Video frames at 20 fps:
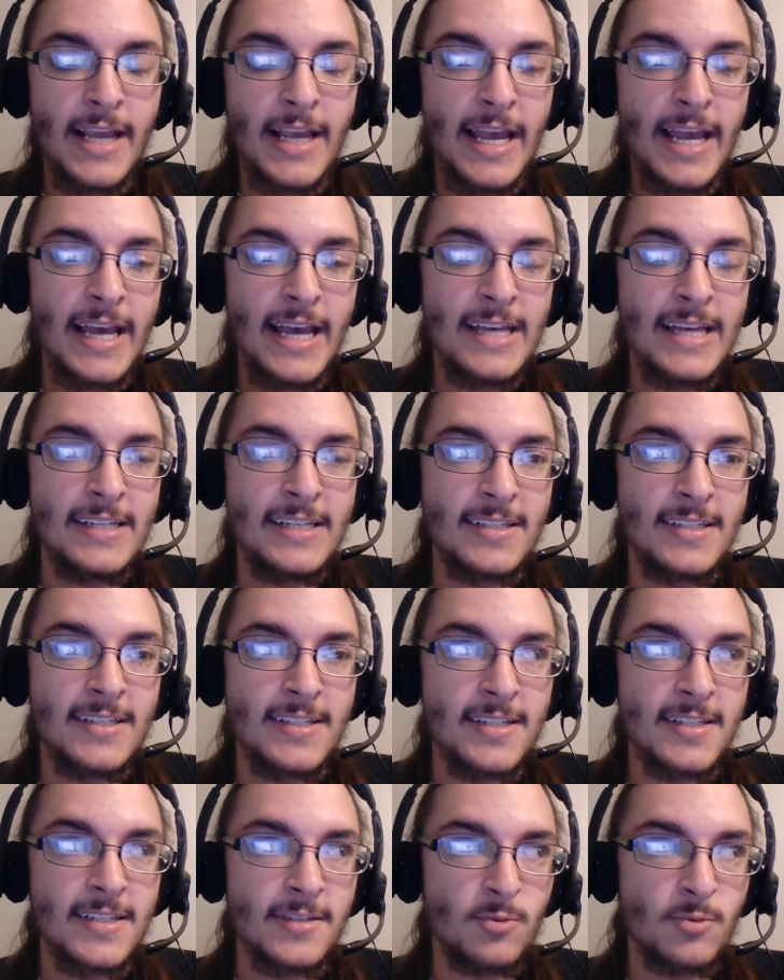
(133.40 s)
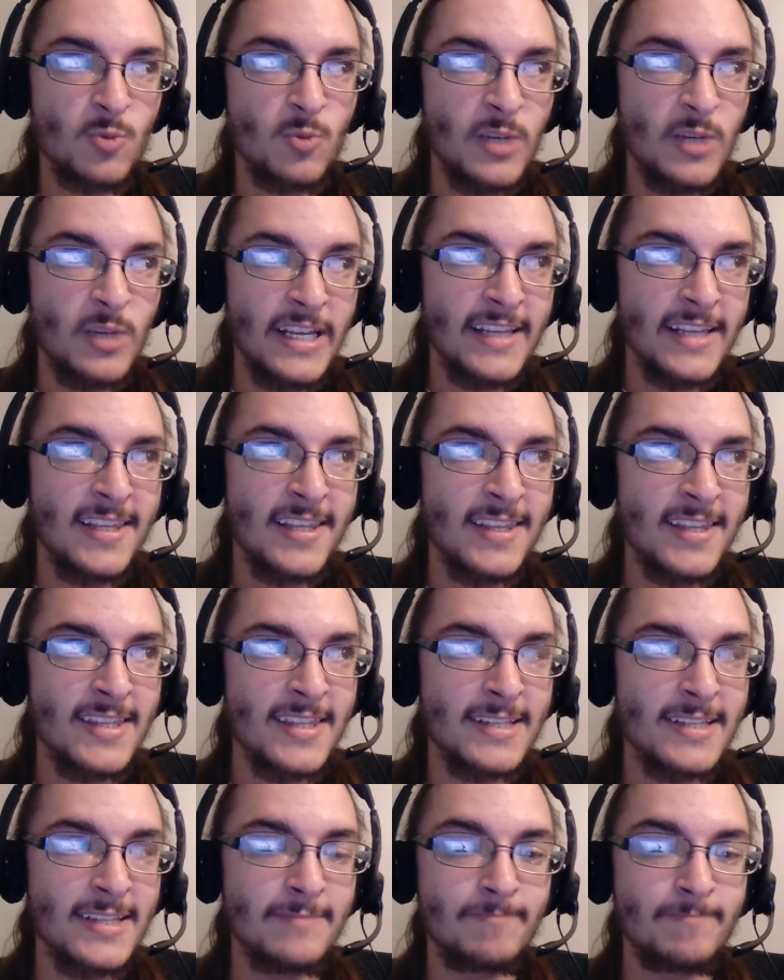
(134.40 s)
as
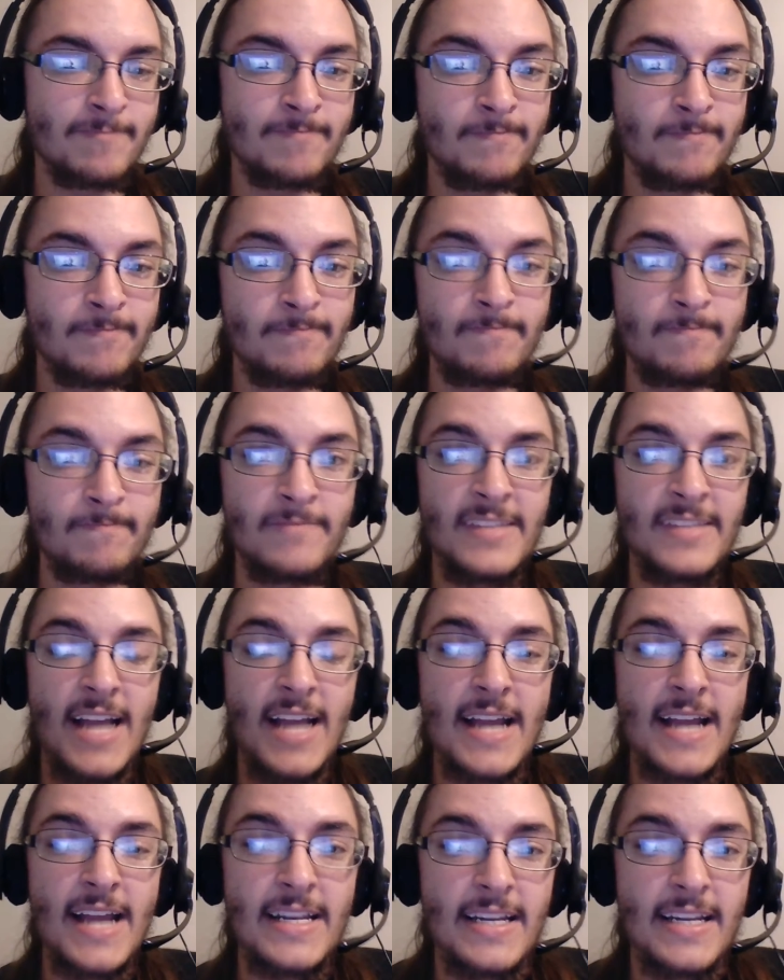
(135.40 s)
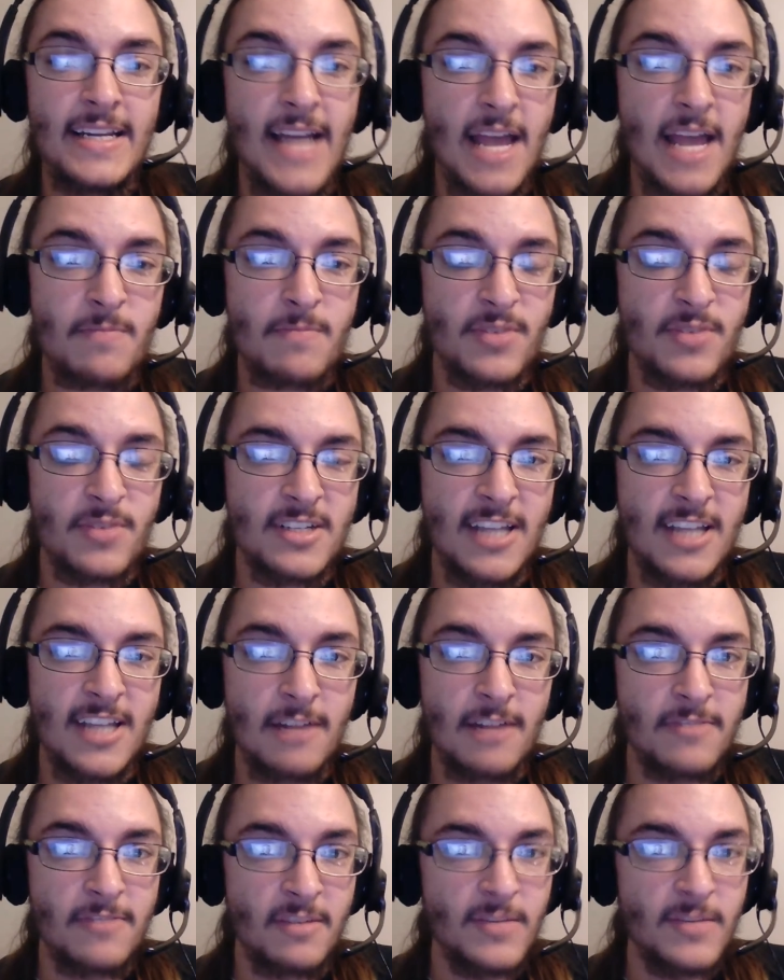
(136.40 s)
with 99%
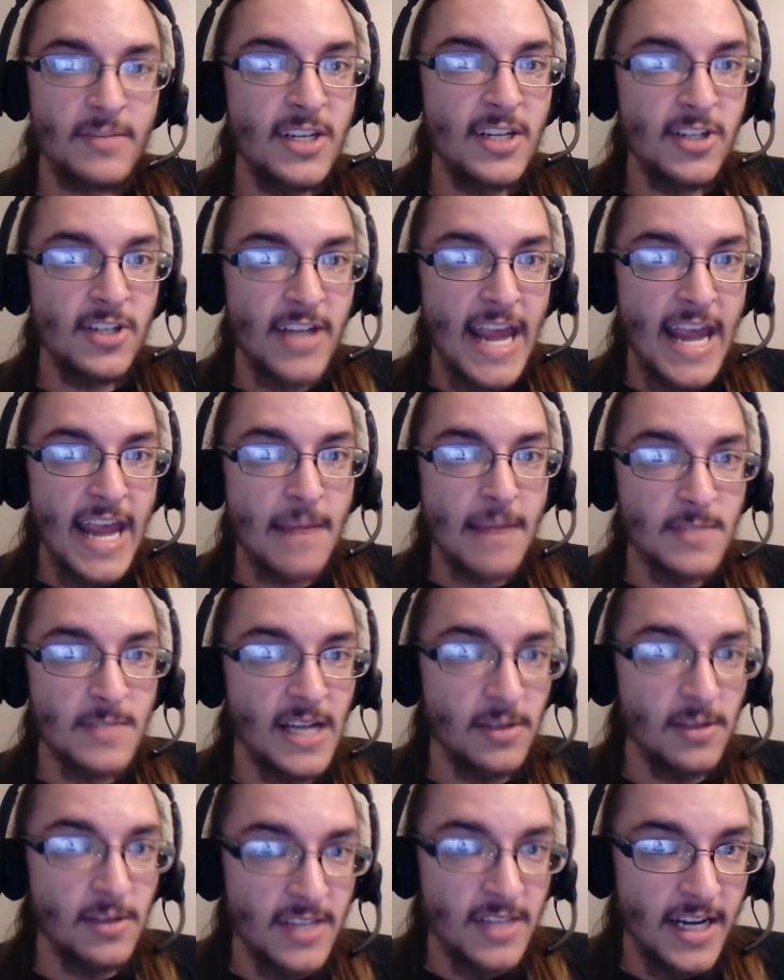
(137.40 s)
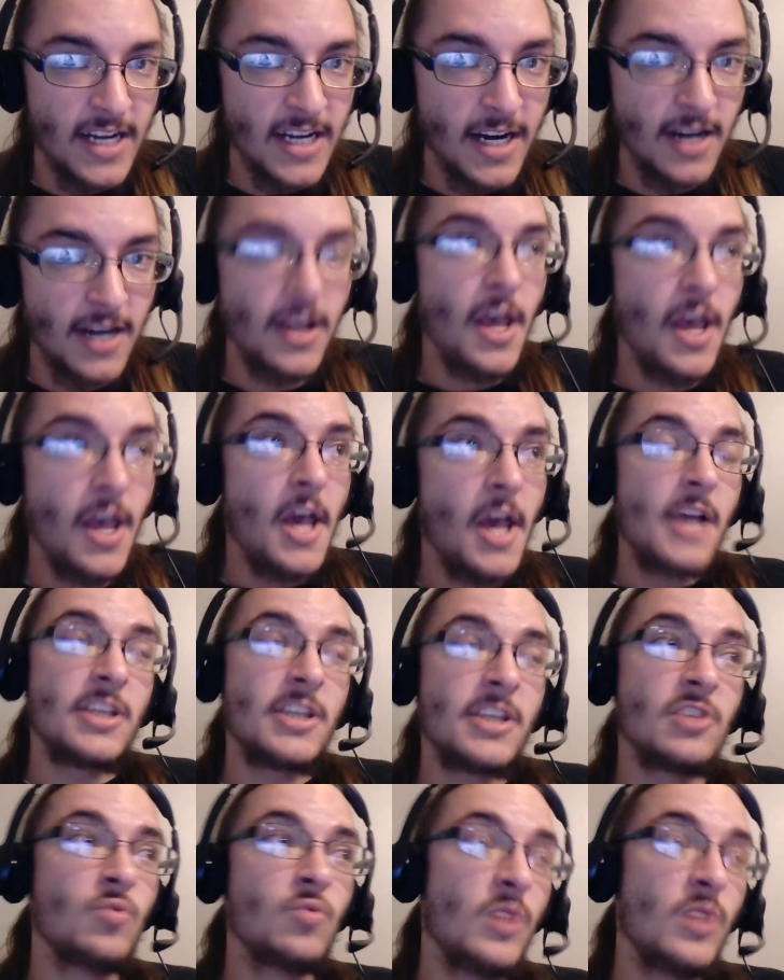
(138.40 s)
of computer games out there.
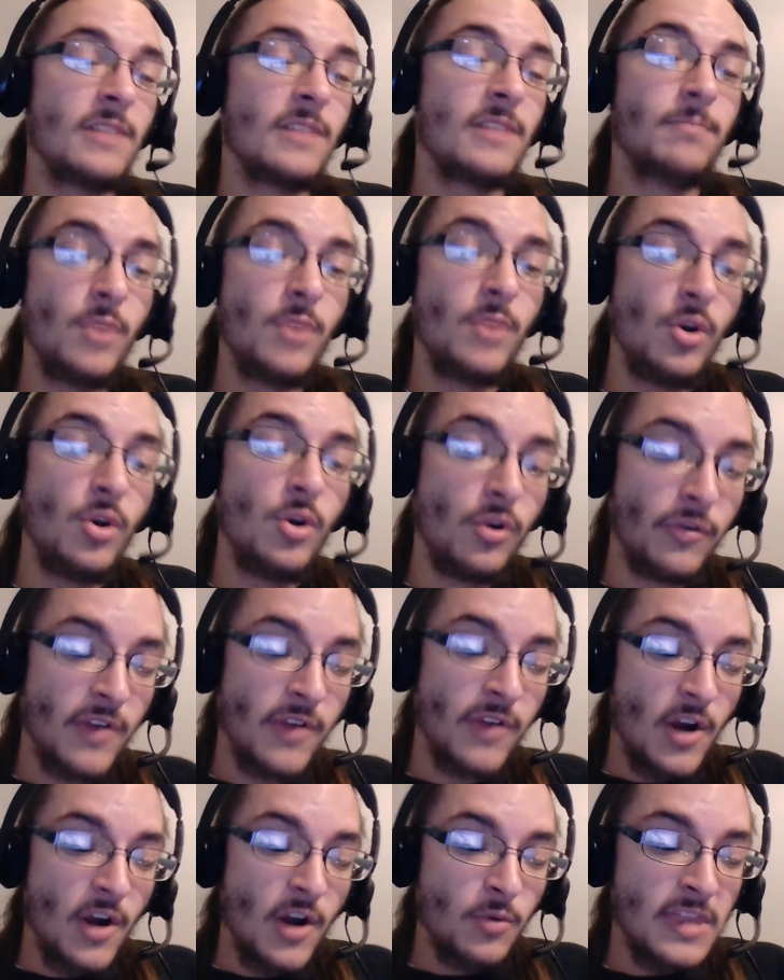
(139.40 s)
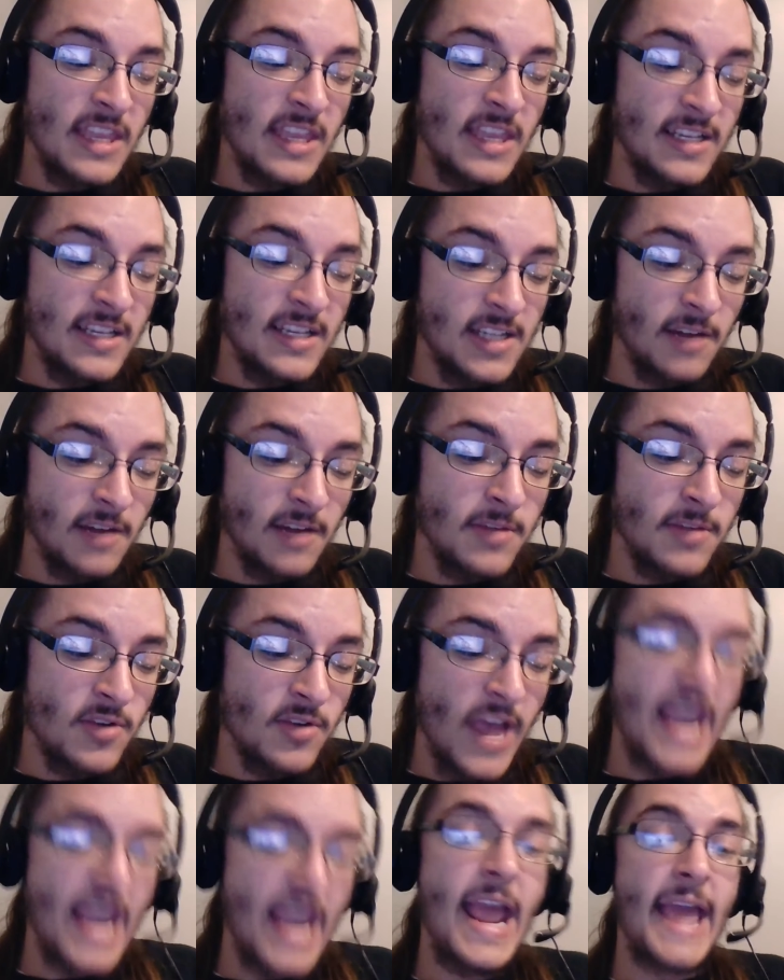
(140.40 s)
You will move with the W,
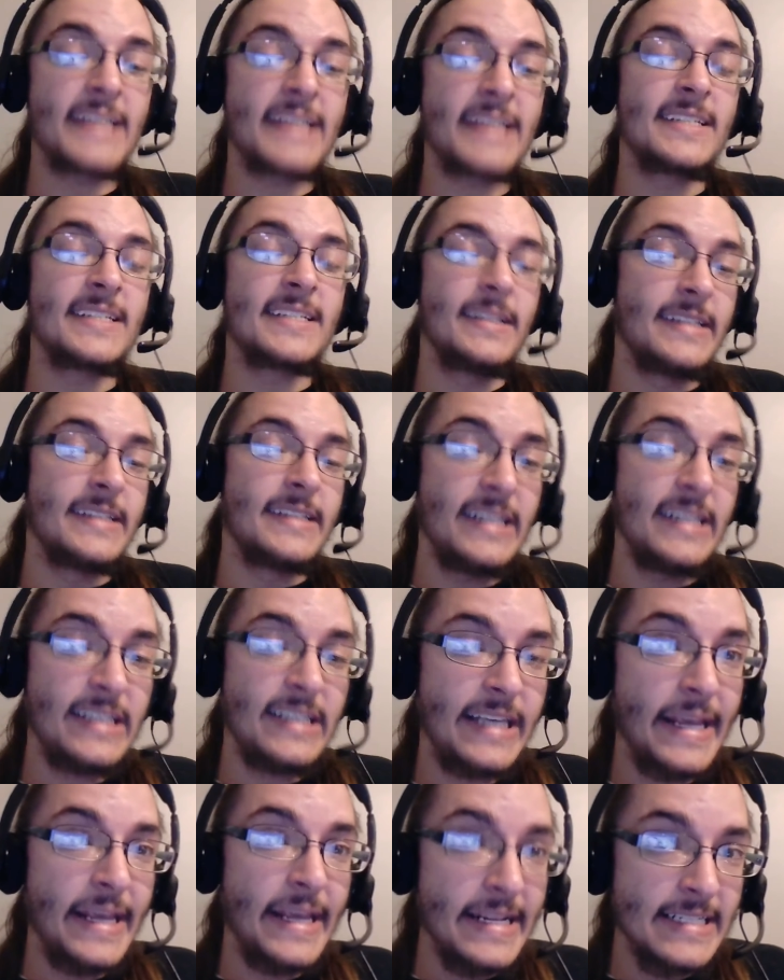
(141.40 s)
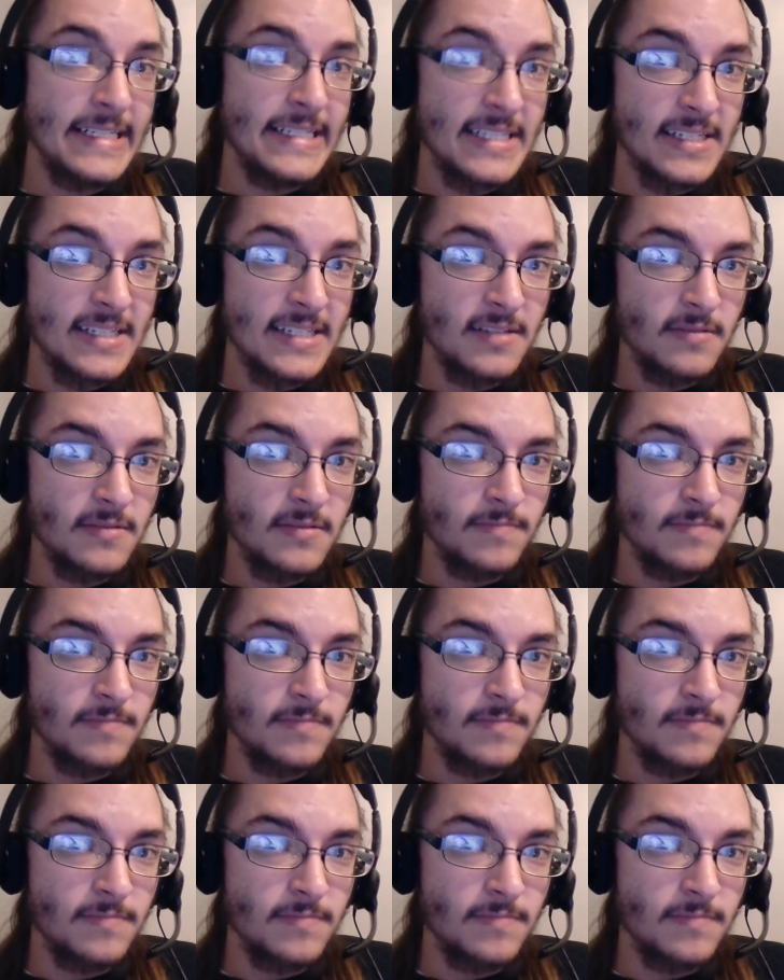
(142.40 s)
A, S, and D keys.